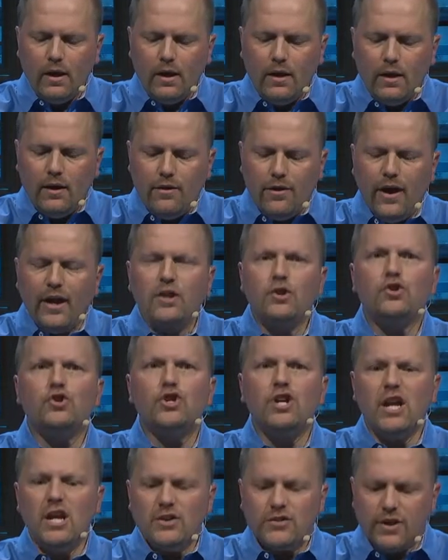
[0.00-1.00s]
Then
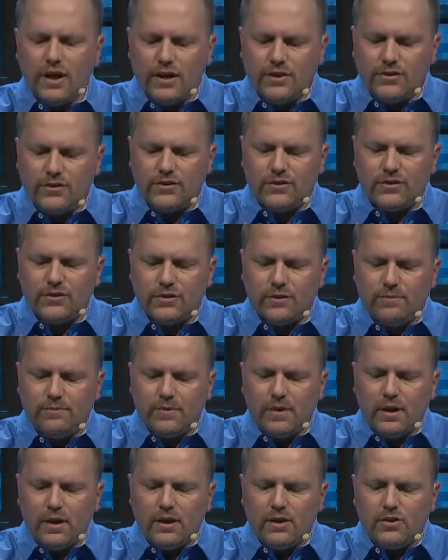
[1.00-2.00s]
Jesus
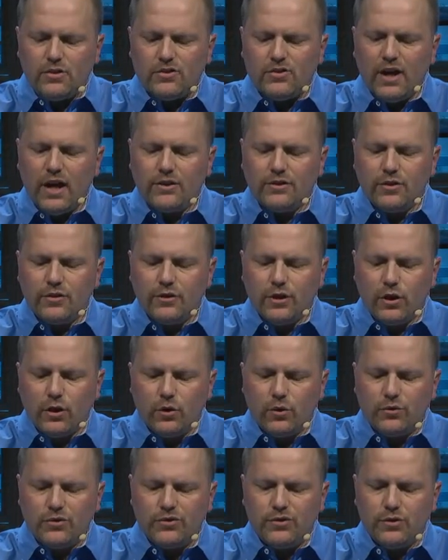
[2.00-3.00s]
said to
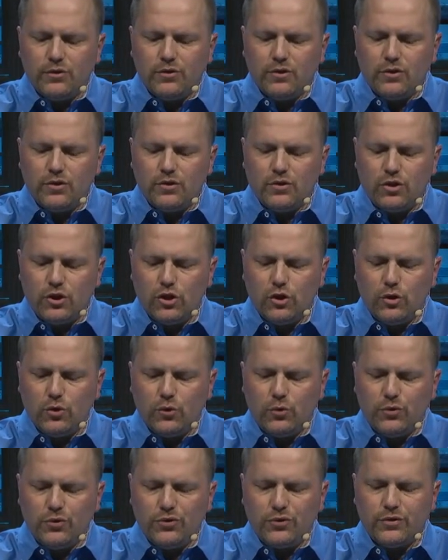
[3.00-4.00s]
those
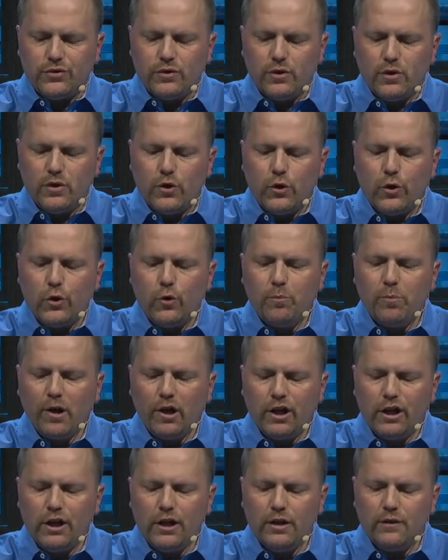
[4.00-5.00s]
Jews who
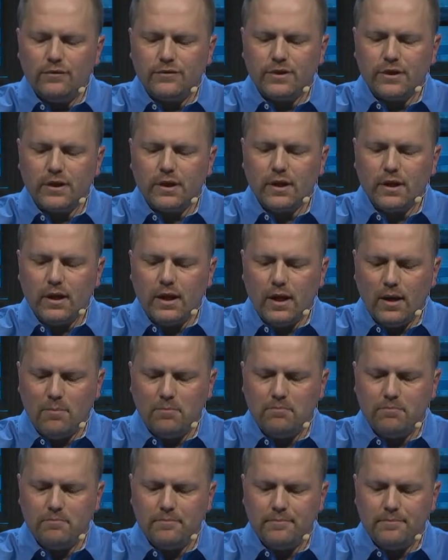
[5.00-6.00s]
believed
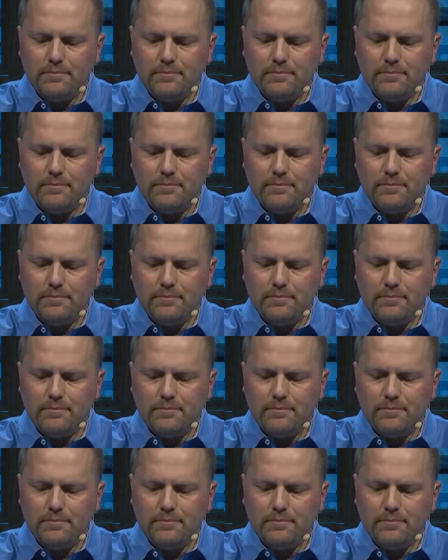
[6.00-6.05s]
him.